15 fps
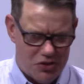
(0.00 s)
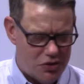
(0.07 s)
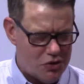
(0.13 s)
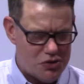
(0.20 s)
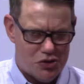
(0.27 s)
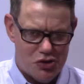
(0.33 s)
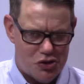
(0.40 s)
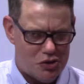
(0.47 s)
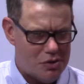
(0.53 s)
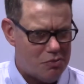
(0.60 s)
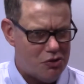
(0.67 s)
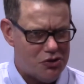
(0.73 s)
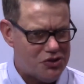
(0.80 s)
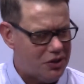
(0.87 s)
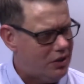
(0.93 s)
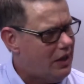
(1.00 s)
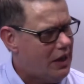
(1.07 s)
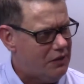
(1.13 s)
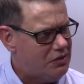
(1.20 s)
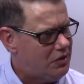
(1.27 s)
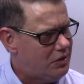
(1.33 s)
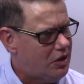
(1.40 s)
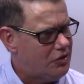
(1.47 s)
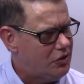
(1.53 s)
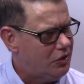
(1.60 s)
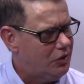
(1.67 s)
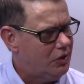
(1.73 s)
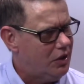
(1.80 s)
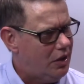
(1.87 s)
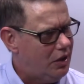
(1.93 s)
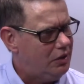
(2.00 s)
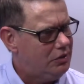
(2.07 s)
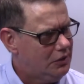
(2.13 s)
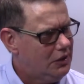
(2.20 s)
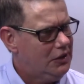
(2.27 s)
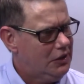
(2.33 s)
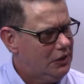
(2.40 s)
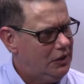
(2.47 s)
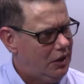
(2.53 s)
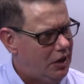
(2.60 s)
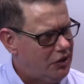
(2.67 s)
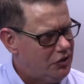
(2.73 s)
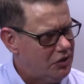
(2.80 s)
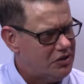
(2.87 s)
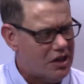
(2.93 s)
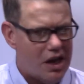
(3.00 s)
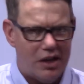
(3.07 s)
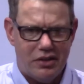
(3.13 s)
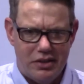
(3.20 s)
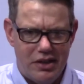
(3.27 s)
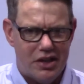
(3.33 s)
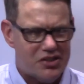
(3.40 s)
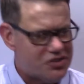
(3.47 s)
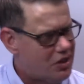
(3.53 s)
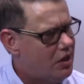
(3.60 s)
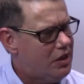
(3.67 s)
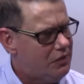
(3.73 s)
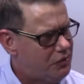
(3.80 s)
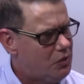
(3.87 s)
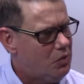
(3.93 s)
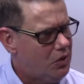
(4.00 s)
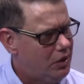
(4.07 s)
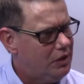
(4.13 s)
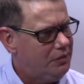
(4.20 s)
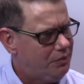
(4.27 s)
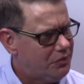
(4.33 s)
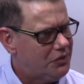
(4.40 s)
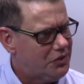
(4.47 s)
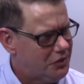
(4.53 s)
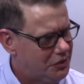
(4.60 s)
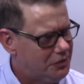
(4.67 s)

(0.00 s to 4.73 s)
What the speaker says: of those distributors can have it on your dock the next day if you want it. So.